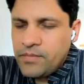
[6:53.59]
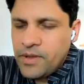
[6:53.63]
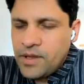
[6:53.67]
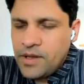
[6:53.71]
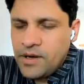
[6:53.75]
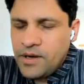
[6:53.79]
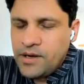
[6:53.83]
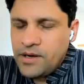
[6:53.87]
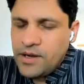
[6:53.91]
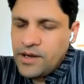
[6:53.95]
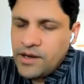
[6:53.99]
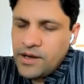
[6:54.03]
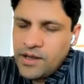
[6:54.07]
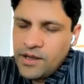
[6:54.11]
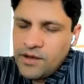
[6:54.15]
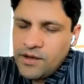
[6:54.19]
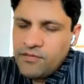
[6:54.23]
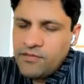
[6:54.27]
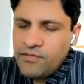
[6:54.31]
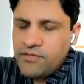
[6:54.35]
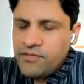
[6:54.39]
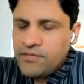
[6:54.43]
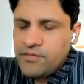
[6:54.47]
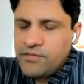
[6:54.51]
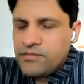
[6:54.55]
and it can
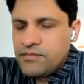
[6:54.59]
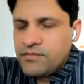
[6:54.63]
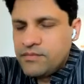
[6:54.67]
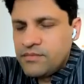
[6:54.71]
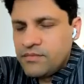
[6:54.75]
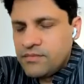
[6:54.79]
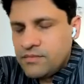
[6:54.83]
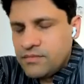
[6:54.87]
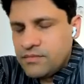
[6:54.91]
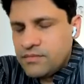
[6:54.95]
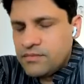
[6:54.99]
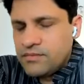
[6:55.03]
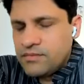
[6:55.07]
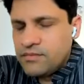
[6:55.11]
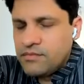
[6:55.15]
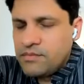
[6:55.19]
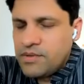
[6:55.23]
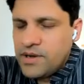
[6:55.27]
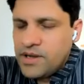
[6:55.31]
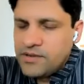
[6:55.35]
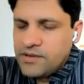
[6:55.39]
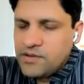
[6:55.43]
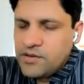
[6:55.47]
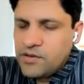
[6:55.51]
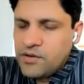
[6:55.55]
have
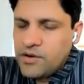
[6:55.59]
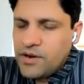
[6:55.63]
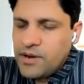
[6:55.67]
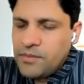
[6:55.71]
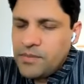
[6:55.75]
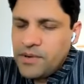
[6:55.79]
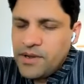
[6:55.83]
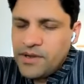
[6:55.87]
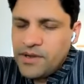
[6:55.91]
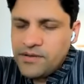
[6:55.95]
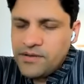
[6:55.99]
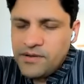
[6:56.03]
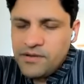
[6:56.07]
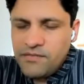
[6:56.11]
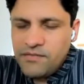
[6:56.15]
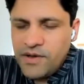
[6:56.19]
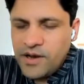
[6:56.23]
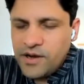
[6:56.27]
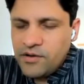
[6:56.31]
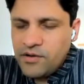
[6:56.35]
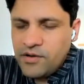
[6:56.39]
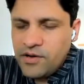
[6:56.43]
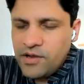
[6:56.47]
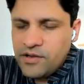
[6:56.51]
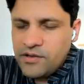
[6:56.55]
pleasant or unpleasant
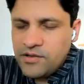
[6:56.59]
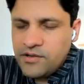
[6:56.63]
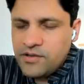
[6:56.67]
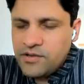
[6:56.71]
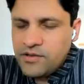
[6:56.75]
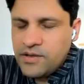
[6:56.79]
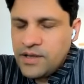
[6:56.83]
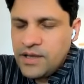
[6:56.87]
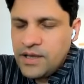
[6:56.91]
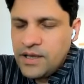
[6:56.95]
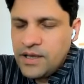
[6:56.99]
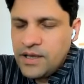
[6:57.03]
effect on us.